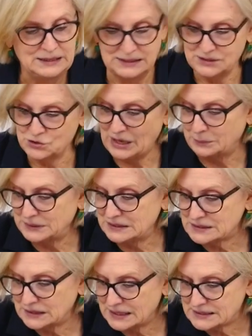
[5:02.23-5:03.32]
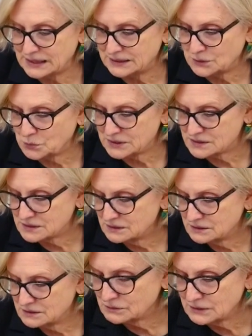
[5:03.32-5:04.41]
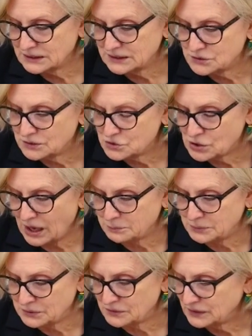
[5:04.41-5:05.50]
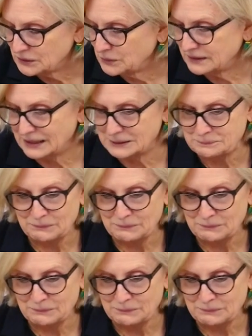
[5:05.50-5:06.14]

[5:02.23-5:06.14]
These Japanese glass-headed ones really do the job beautifully with that.